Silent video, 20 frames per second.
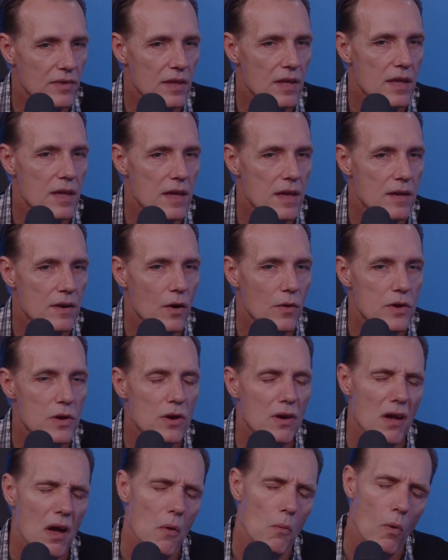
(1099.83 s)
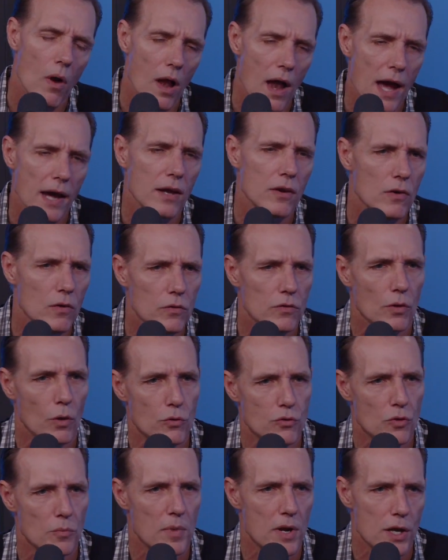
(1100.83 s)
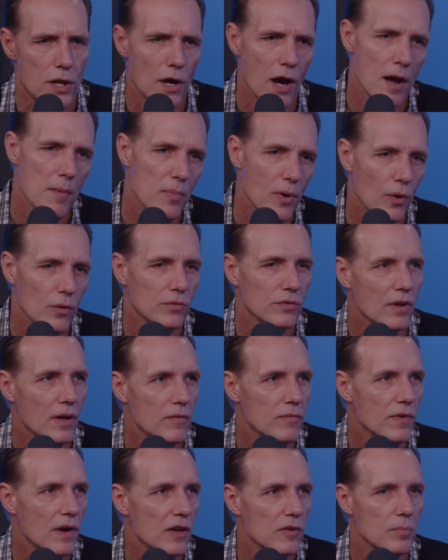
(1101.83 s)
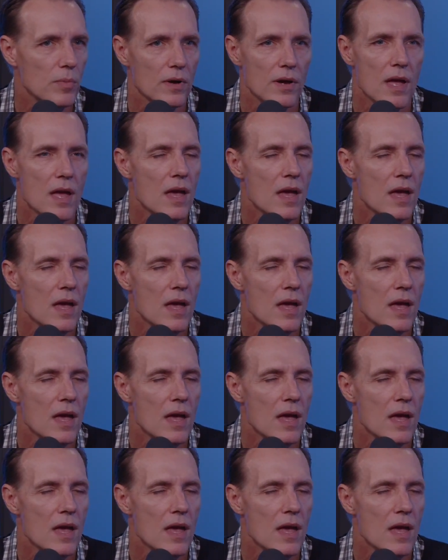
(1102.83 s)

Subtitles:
You can get, I can do social media. I post on Facebook.